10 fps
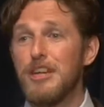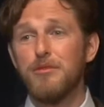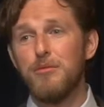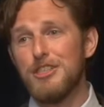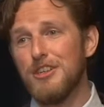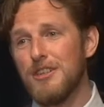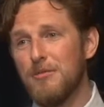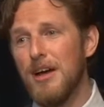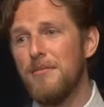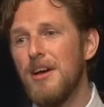every widget on the
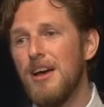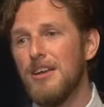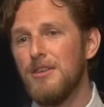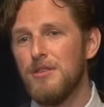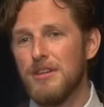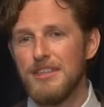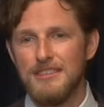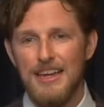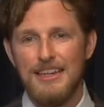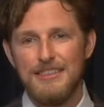web, you look at the
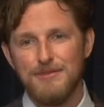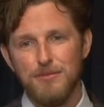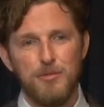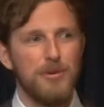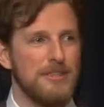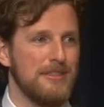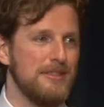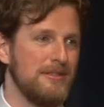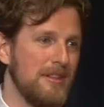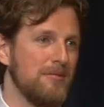stats and WordPress
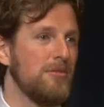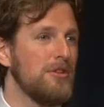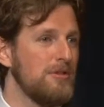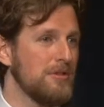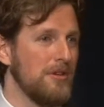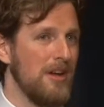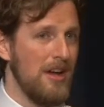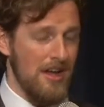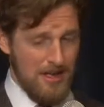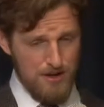is the number one user,
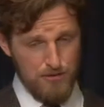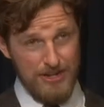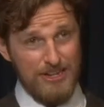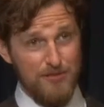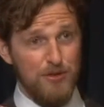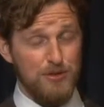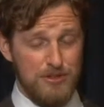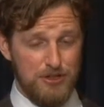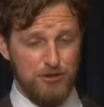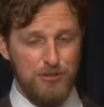or they get the most
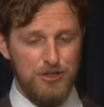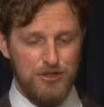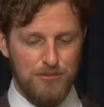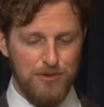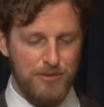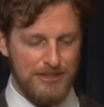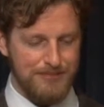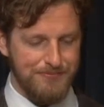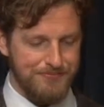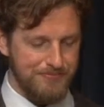distribution on WordPress.
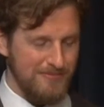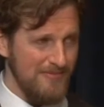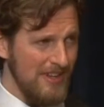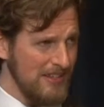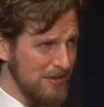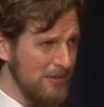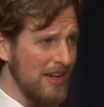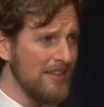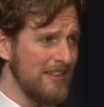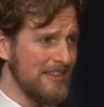Some of the
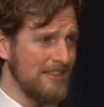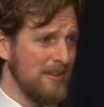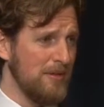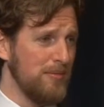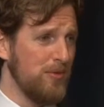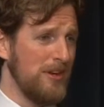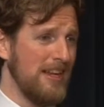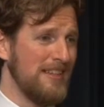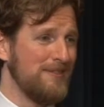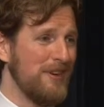other things that I want to point
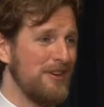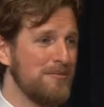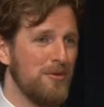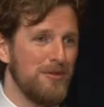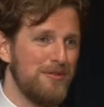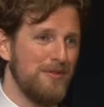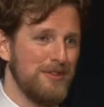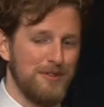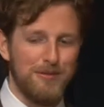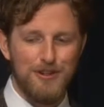out is very important for us
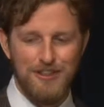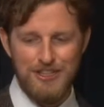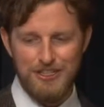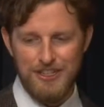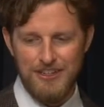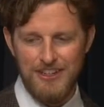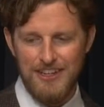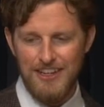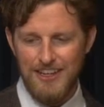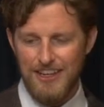to work on this year
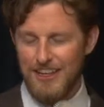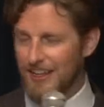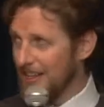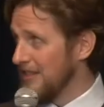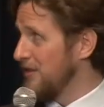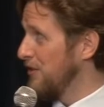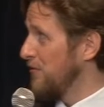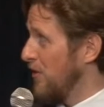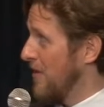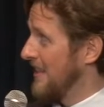is the two
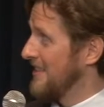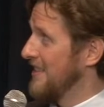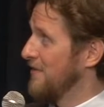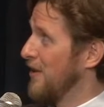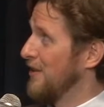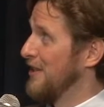robots need to fall in